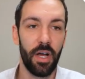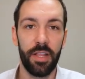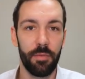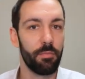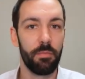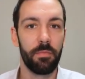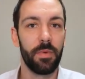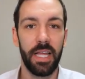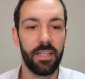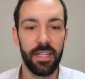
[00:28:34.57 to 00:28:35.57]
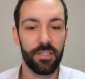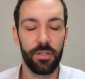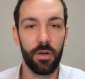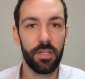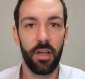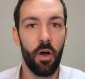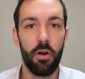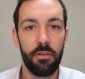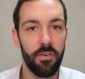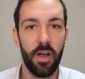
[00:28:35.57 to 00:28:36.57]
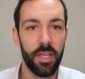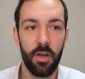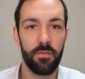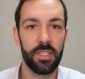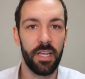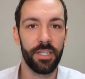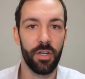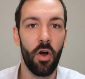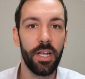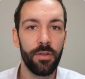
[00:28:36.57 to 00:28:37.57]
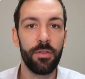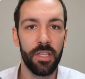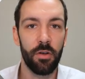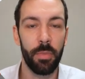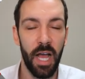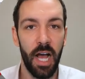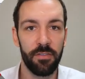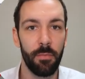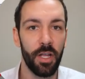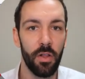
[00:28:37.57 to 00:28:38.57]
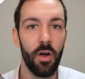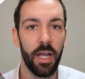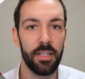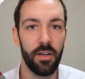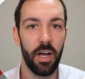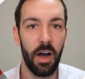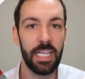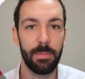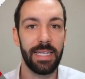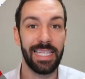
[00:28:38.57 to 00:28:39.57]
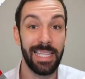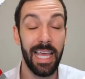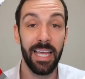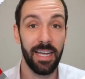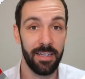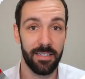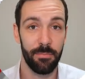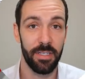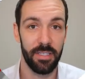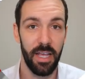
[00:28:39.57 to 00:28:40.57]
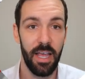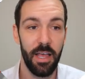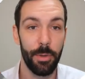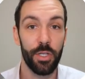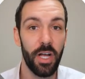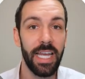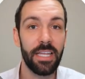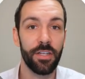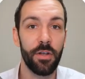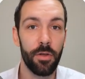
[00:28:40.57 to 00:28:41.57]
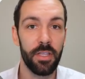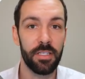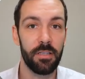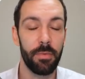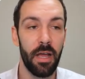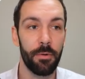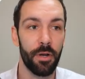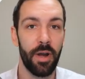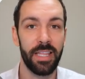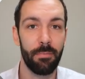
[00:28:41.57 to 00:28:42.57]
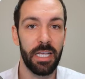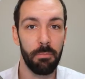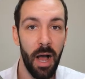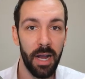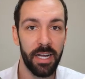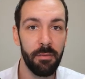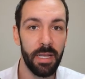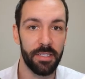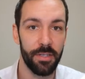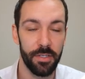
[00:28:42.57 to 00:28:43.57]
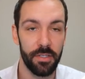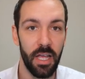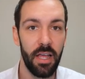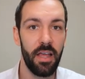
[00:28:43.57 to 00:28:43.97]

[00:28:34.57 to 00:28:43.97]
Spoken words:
Like, it's not a horrifying conversation. I do this on behalf of my clients. I speak to their customers because I need to know this to be able to create the best marketing messages.